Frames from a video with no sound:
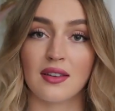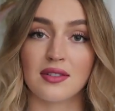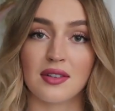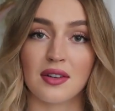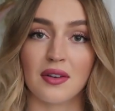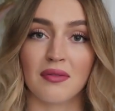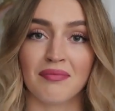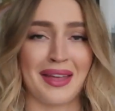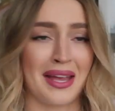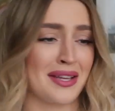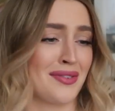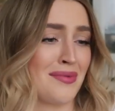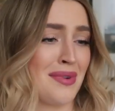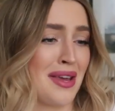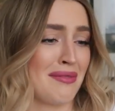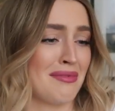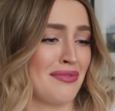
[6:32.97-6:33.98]
So thanks for
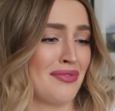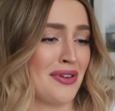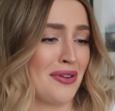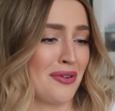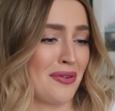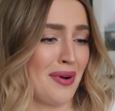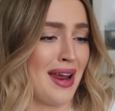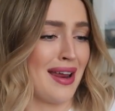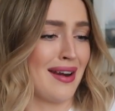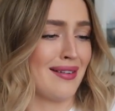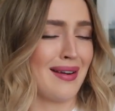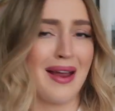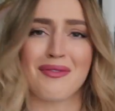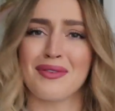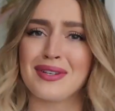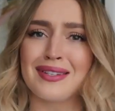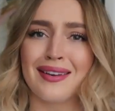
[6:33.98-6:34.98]
making me feel great
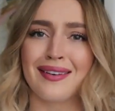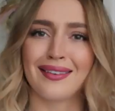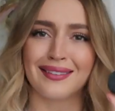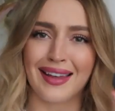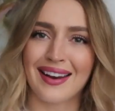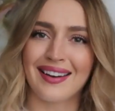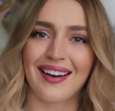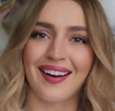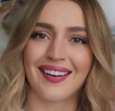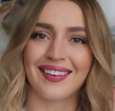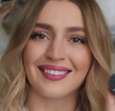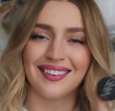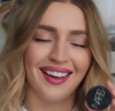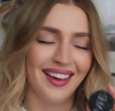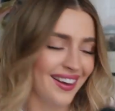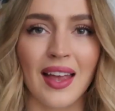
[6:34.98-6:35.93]
every single day, NARS.